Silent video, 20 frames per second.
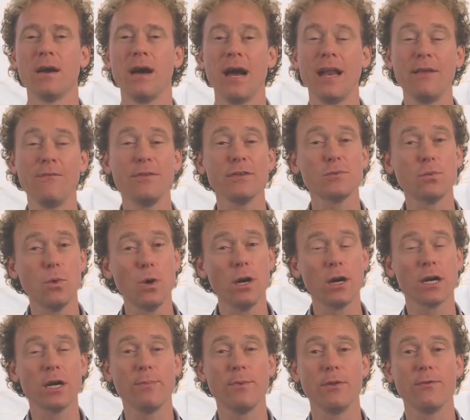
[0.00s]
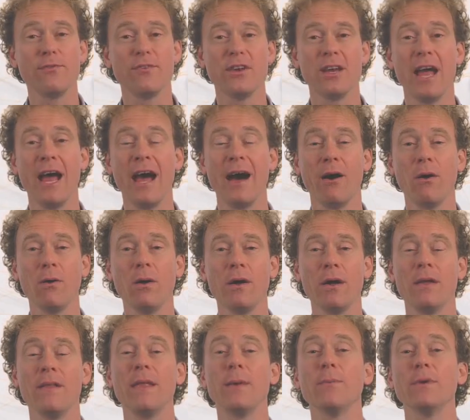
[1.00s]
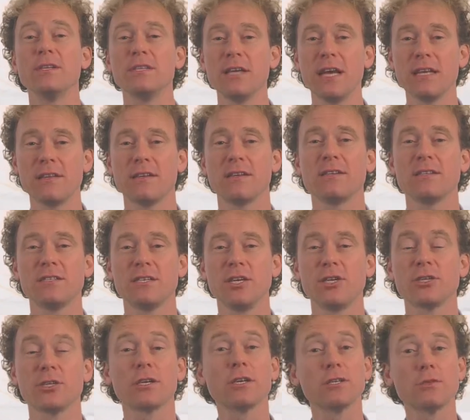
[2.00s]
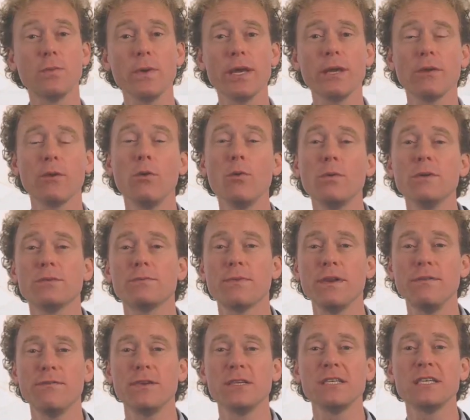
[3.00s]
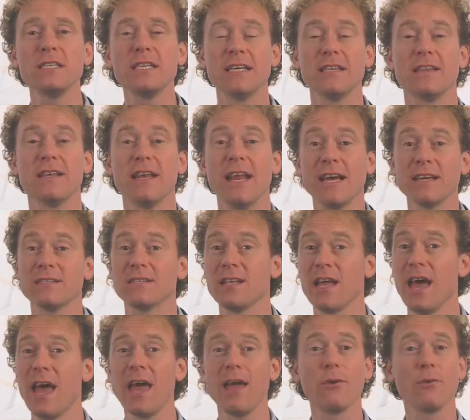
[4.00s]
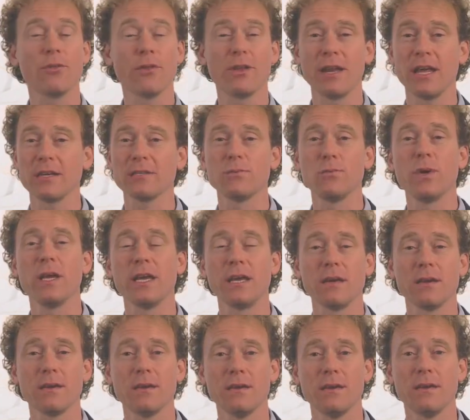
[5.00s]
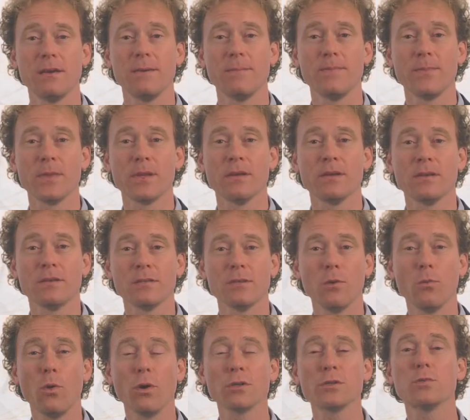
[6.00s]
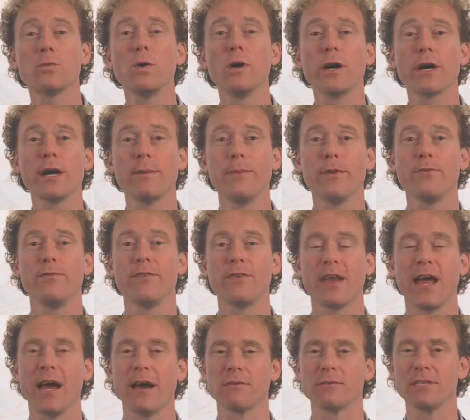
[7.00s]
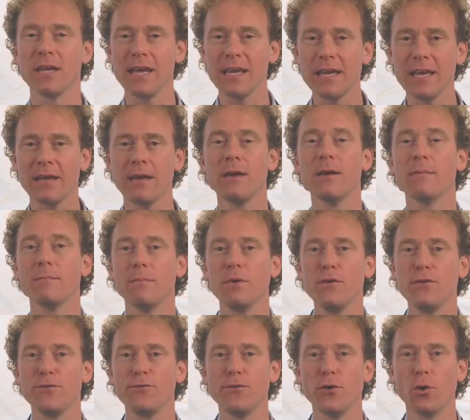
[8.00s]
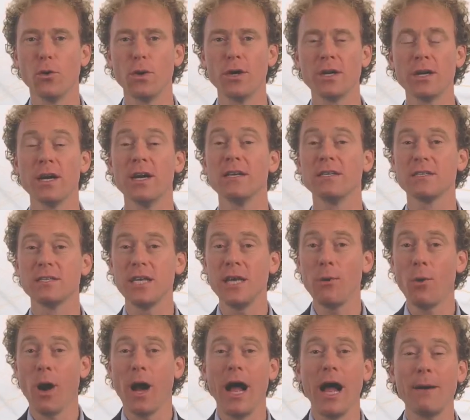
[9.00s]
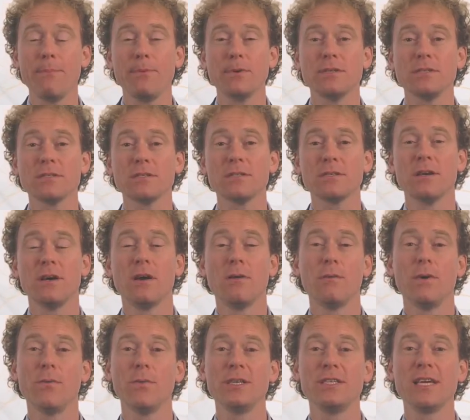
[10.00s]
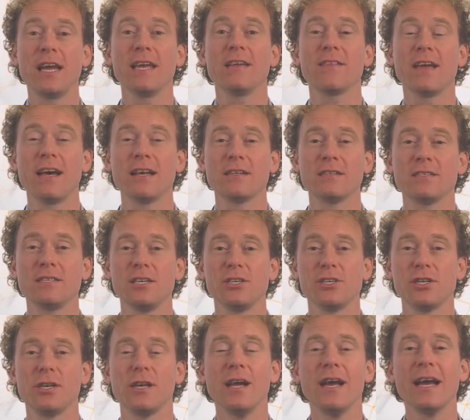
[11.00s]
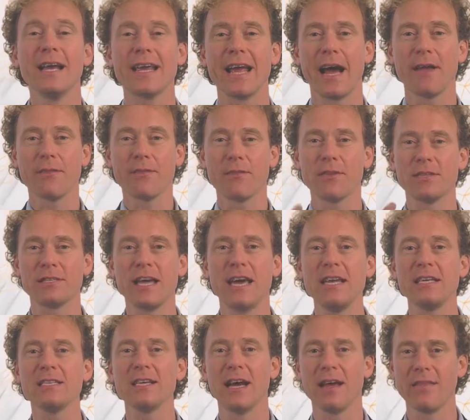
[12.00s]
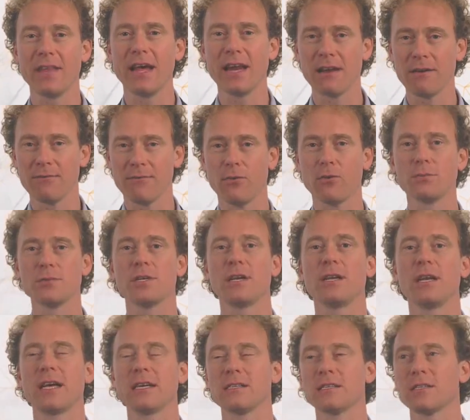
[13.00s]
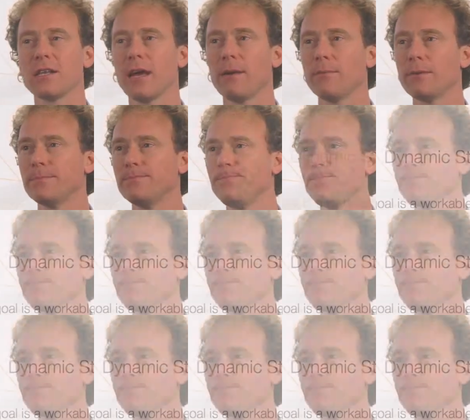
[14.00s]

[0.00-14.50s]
And if it's workable for now, then we take the decision because we can always revisit it the next day or the next week. So what's workable for now? Take it, move forward, see what happens when we take that decision, gather the data, and that informs our next step.